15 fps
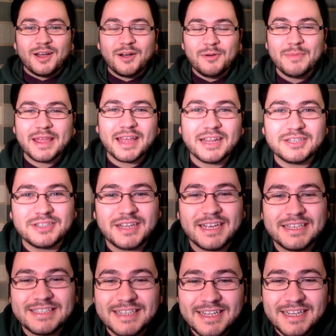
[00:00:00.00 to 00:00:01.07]
Oh my gosh, you
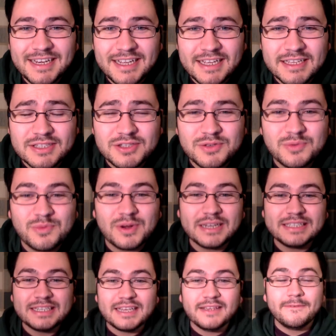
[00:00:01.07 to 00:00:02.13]
guys, it is
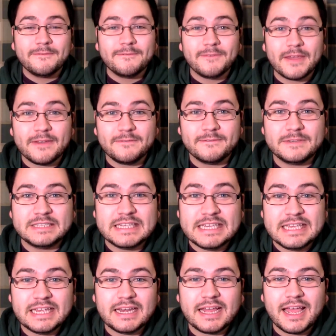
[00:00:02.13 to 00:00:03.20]

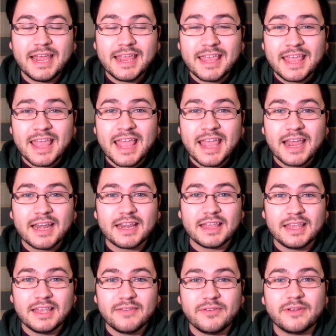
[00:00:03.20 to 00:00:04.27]
2015. I can't
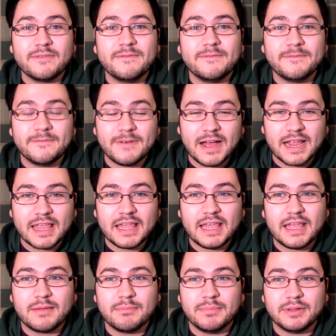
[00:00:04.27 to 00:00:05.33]
even
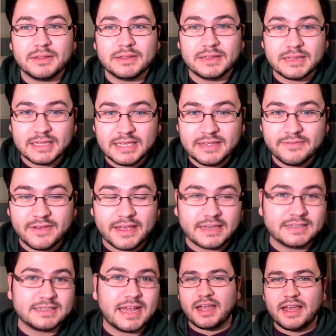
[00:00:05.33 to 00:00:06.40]
fucking believe
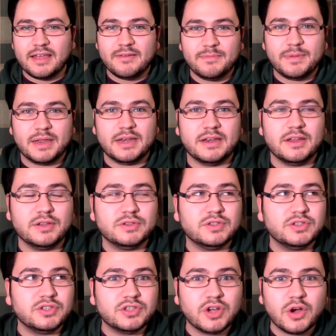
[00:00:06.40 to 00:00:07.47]
it. I have been
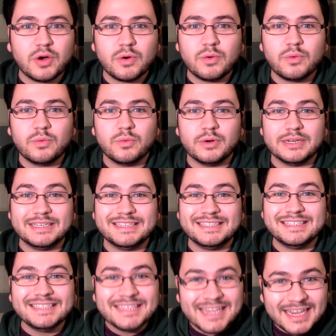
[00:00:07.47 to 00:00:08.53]
so
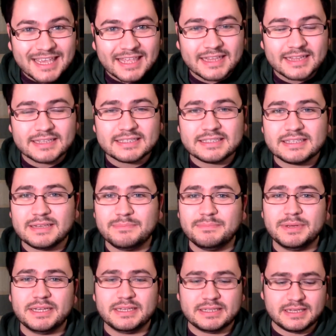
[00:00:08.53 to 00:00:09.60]
ridiculously
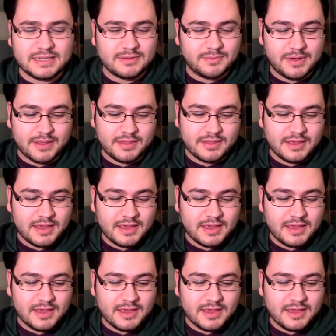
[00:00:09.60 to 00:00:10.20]
busy with